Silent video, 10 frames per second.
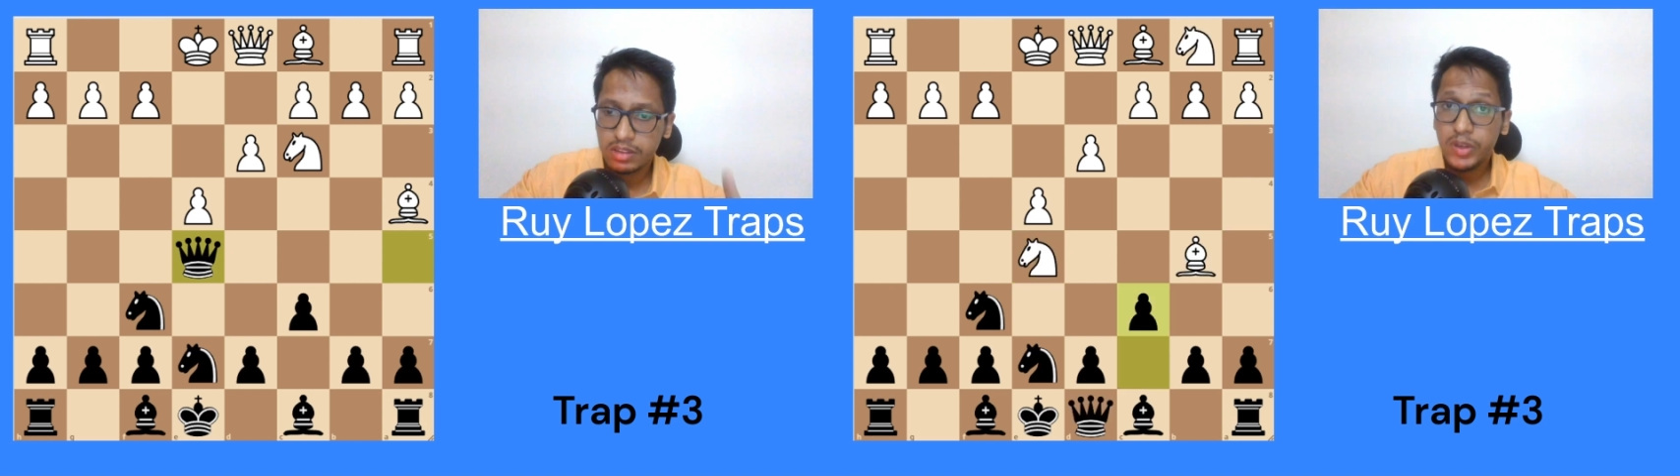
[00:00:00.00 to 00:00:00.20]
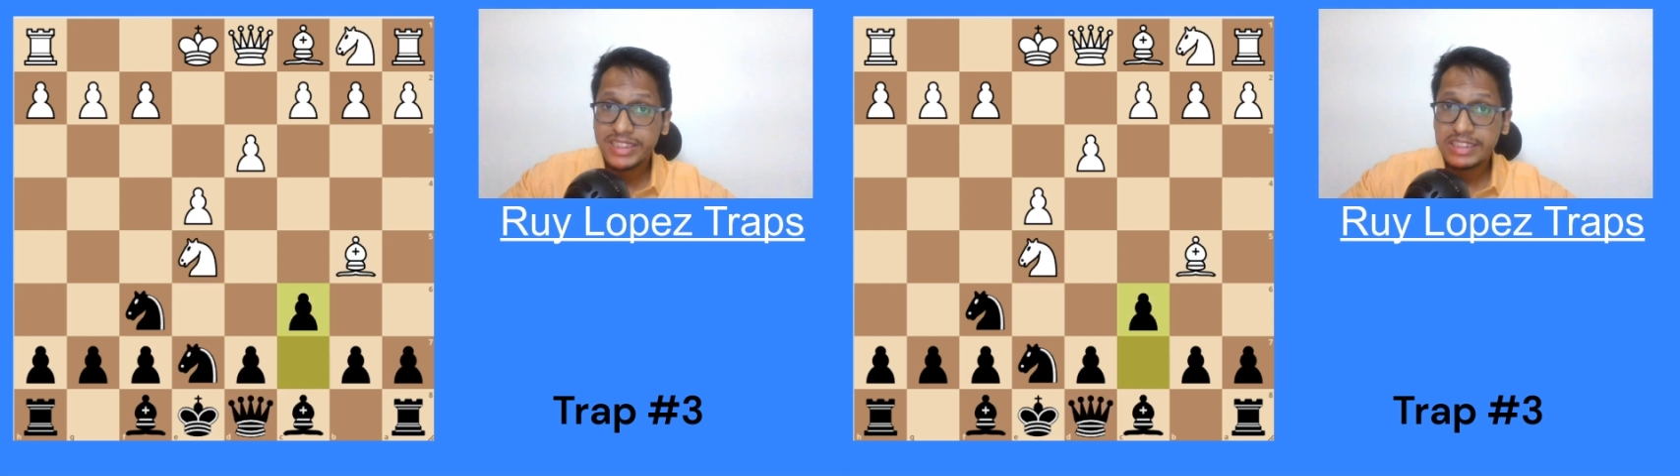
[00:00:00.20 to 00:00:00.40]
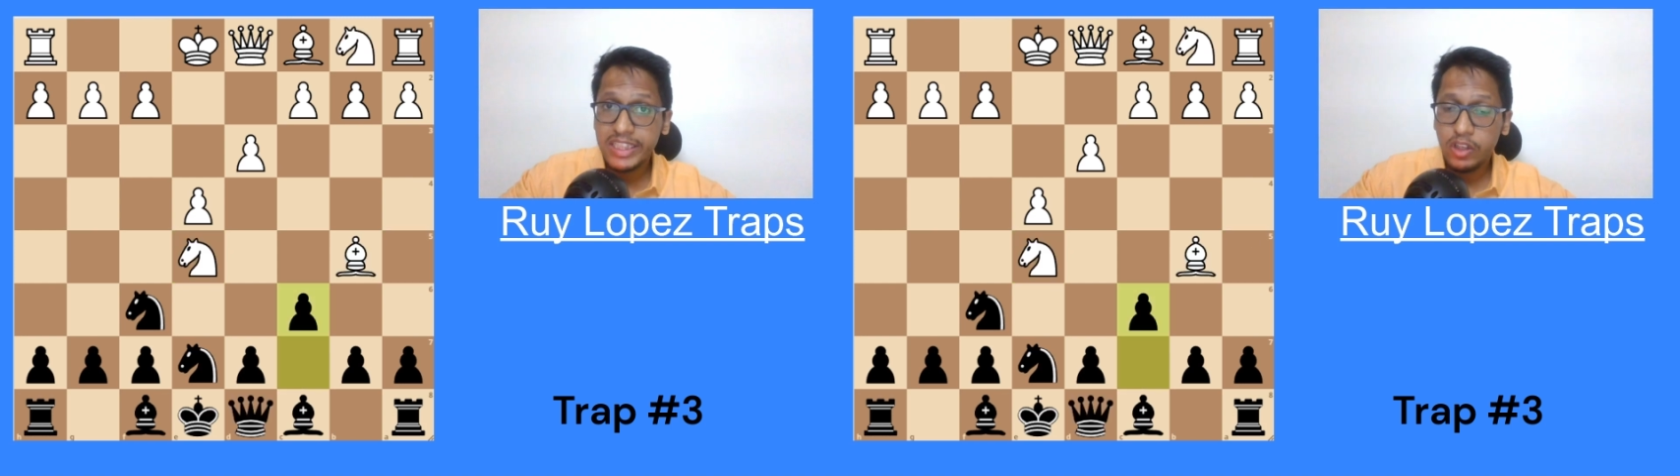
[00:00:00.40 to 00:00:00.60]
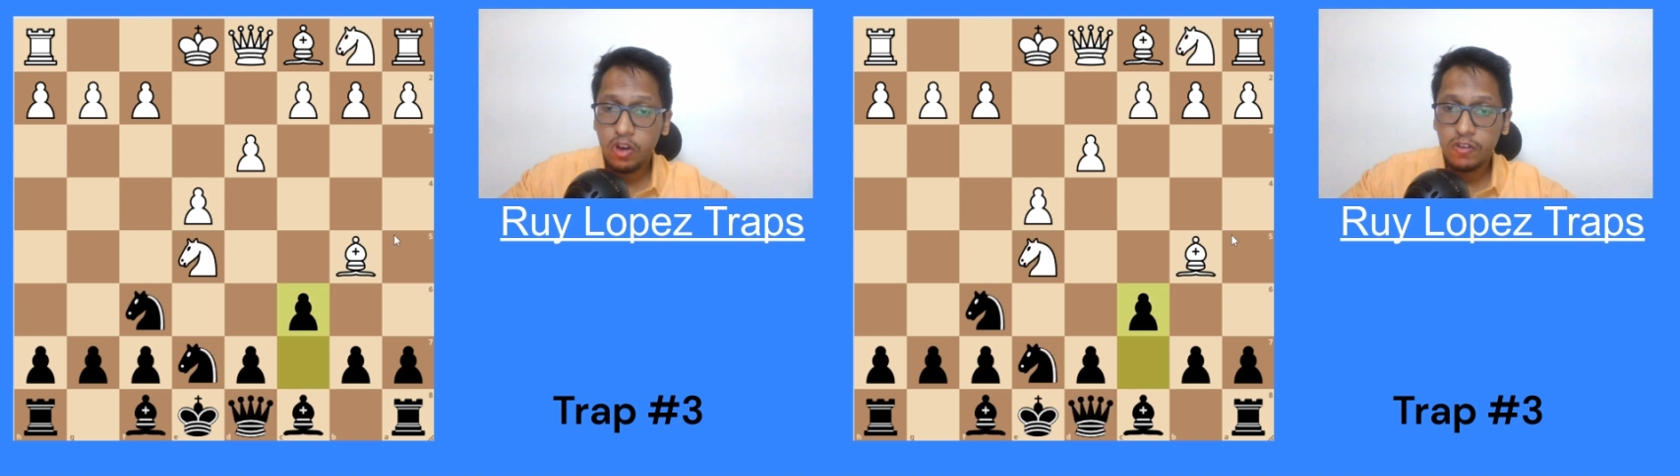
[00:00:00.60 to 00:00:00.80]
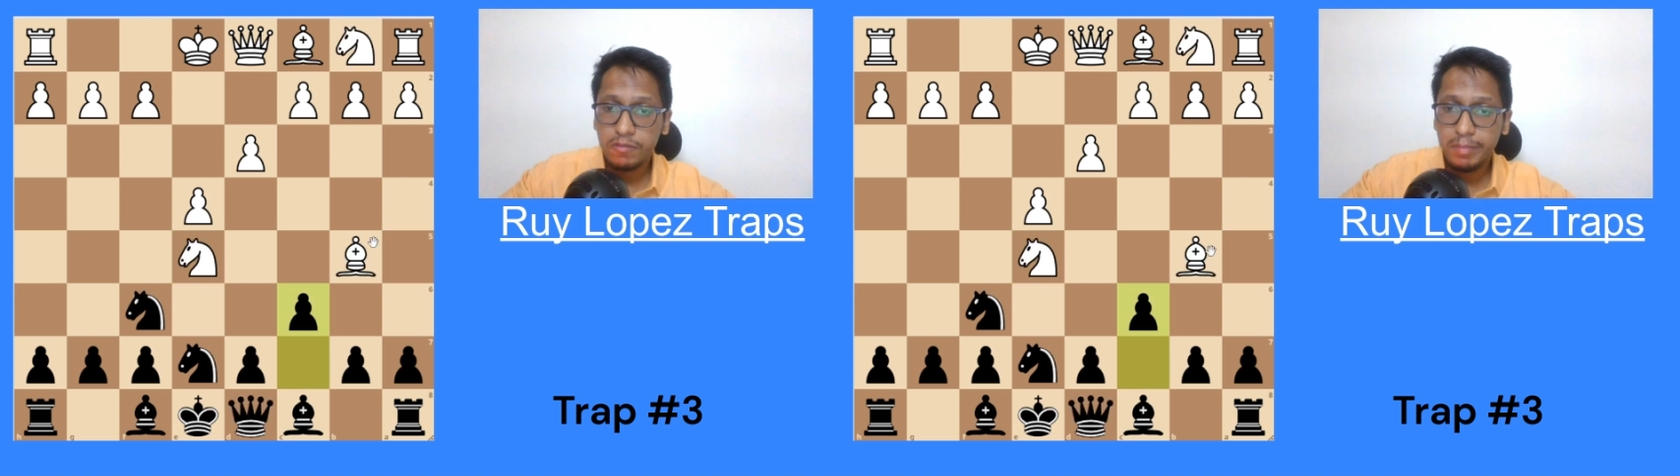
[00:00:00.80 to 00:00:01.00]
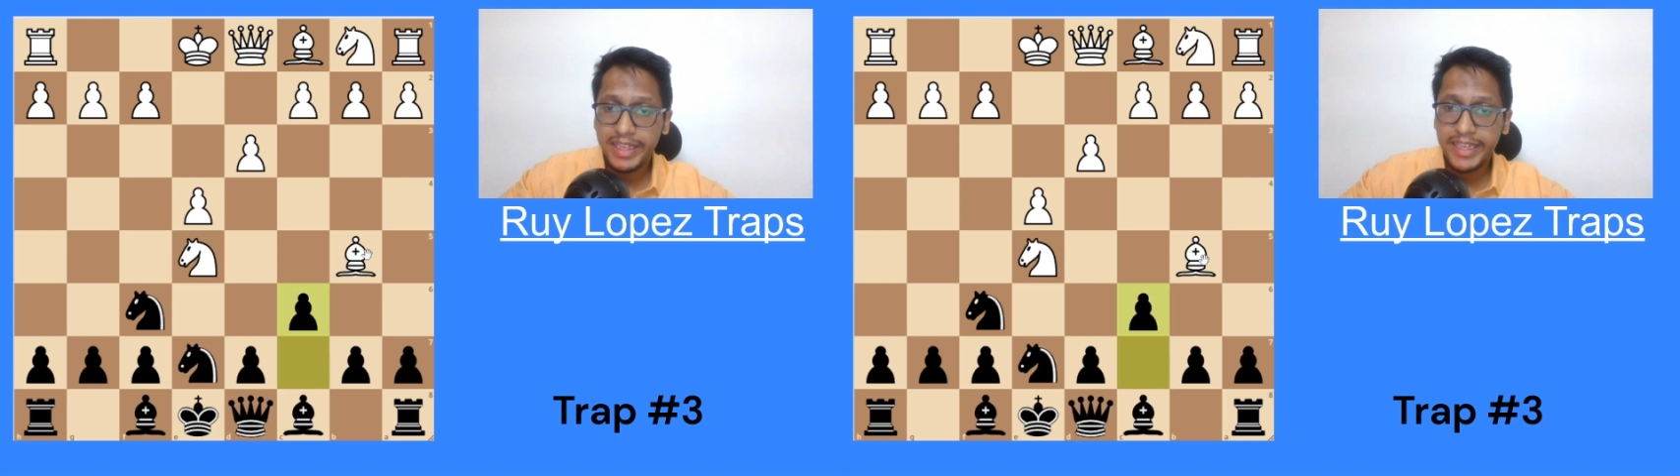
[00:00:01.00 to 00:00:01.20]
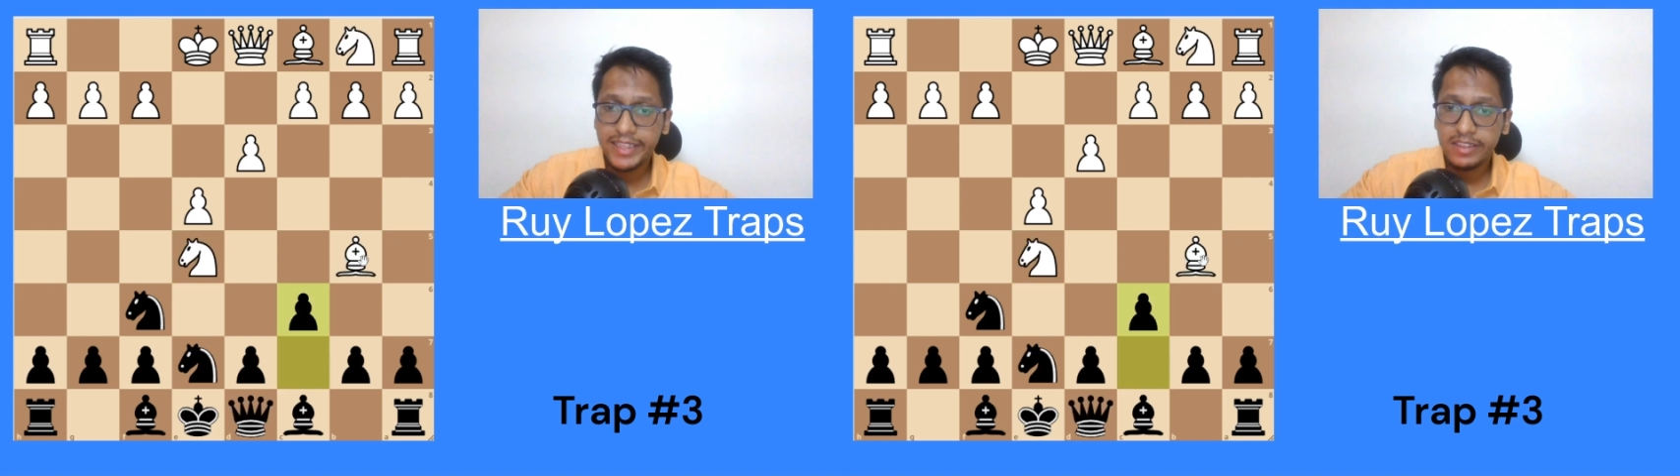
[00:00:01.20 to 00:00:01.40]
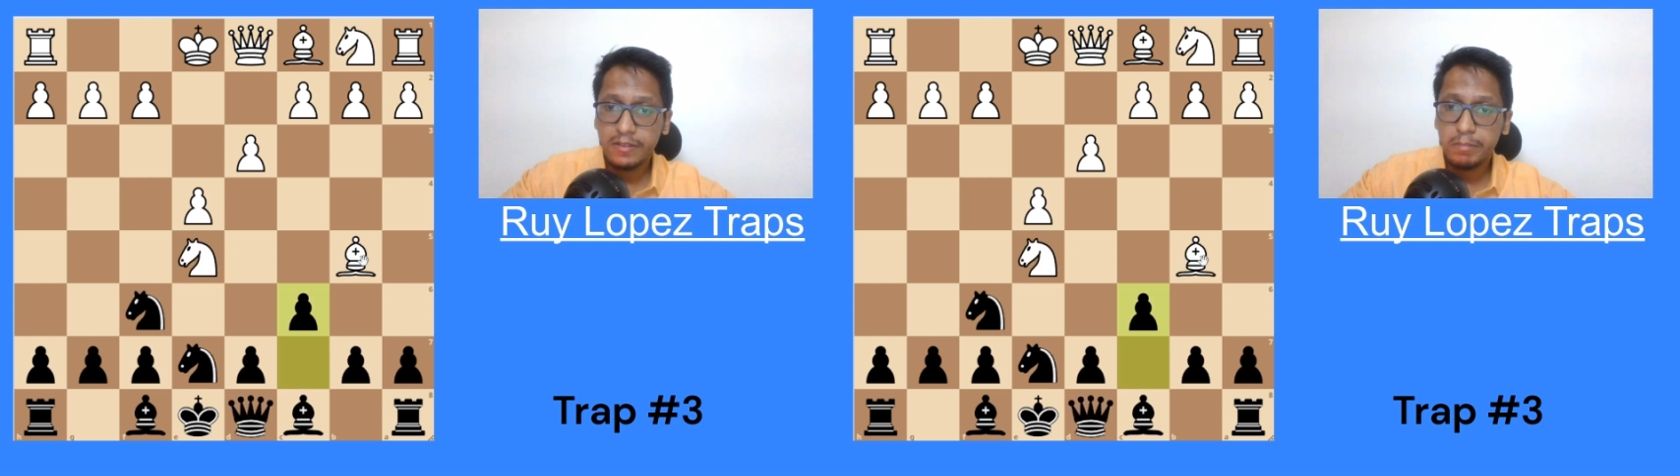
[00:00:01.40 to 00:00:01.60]
Instead of
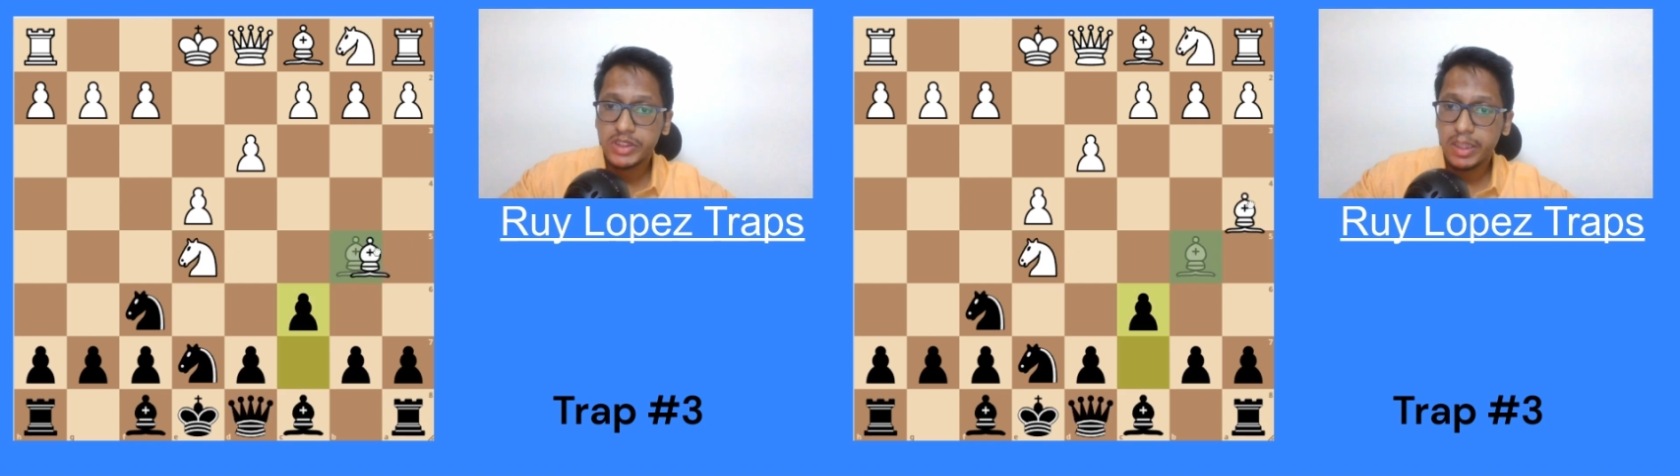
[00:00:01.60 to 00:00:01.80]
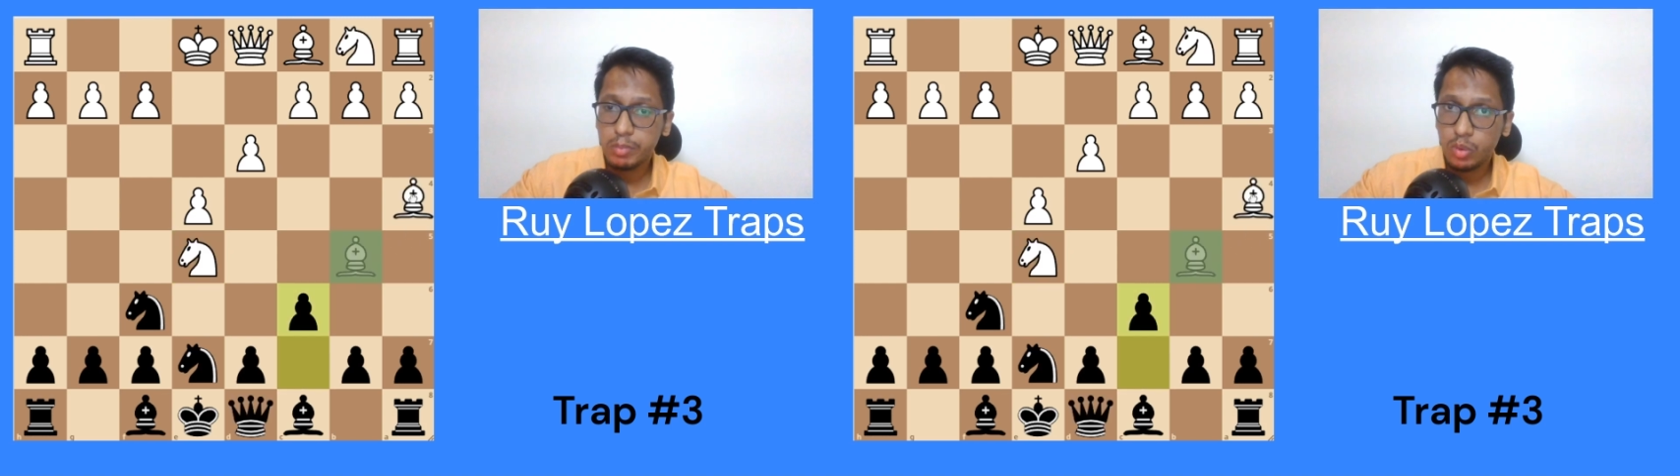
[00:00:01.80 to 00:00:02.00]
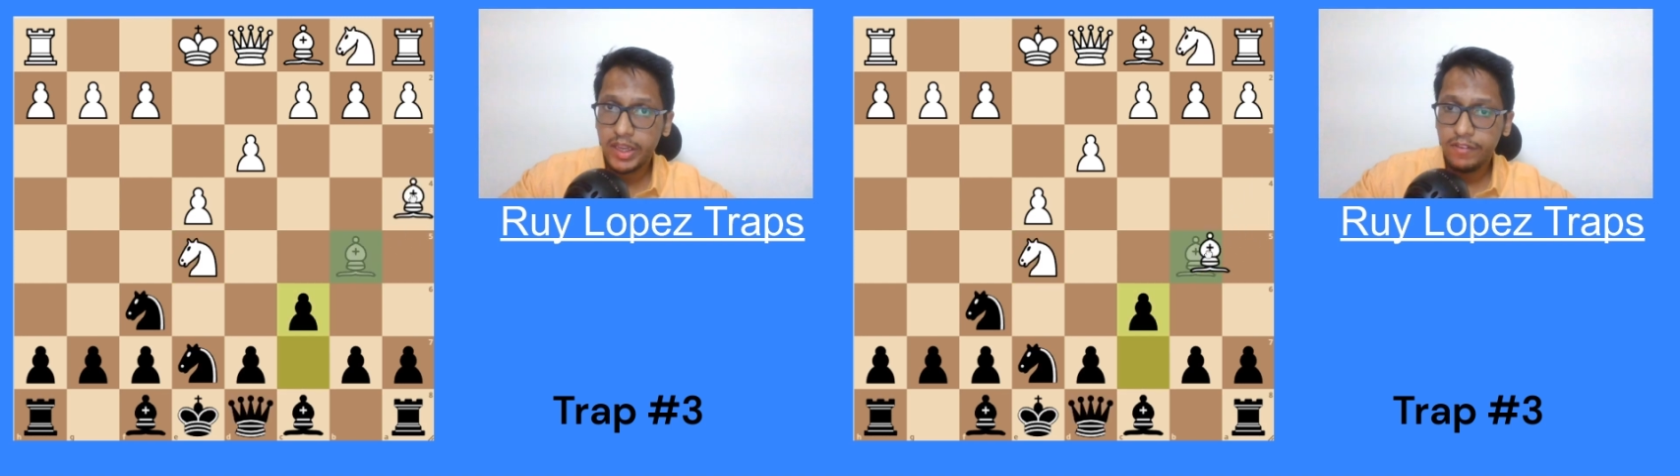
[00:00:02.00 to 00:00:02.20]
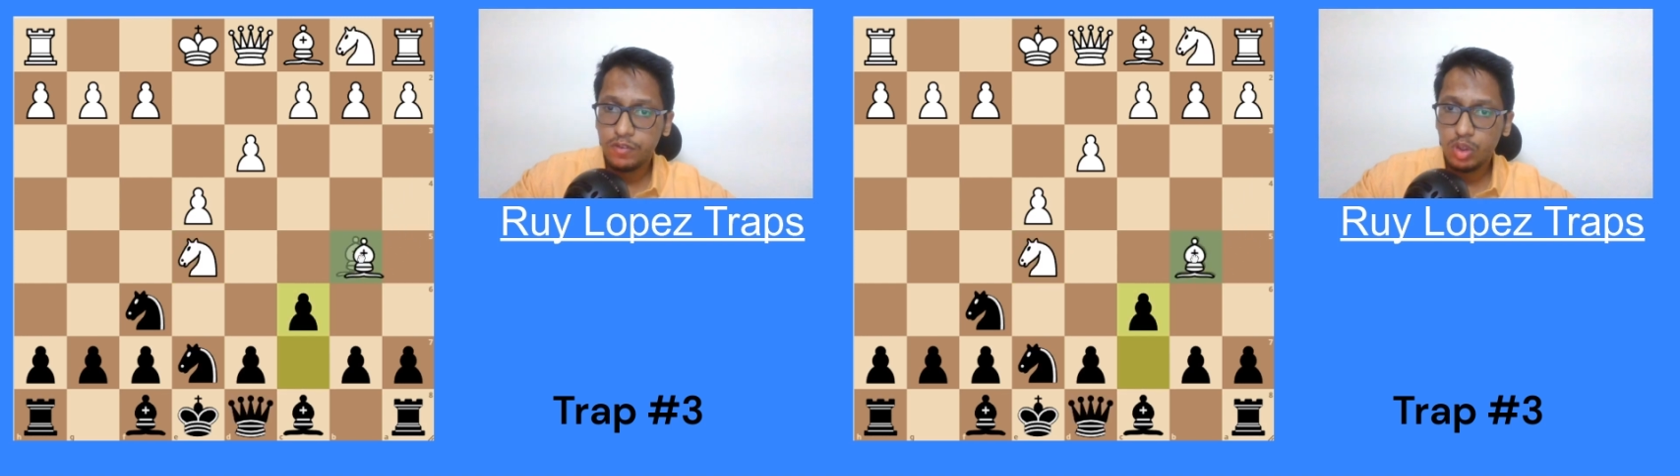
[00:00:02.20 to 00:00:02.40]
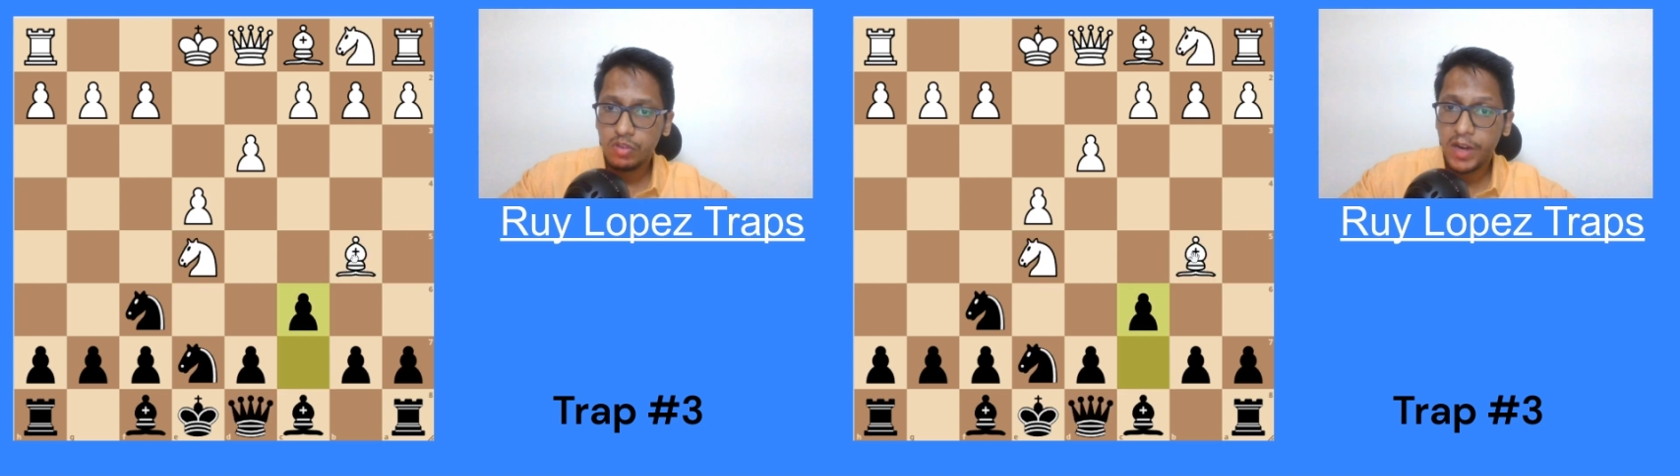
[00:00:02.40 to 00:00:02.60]
playing bishop to a4,